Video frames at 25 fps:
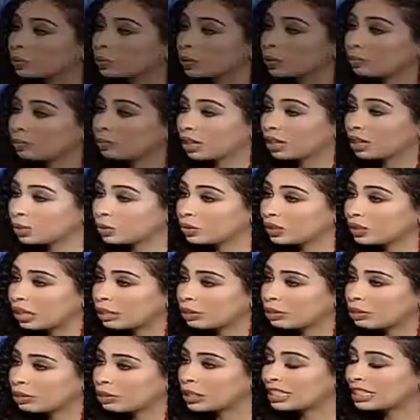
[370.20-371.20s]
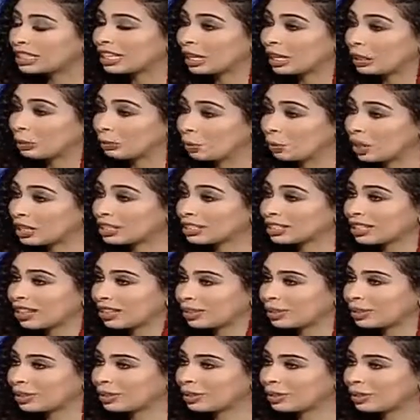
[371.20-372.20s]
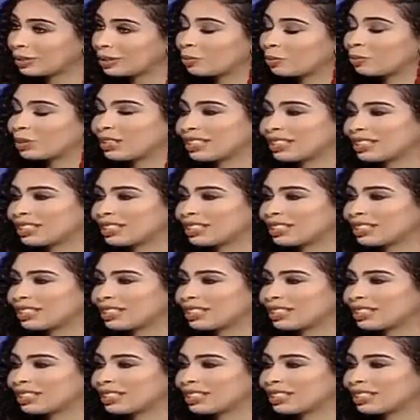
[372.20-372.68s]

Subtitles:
Blood donations and breast cancer, so please.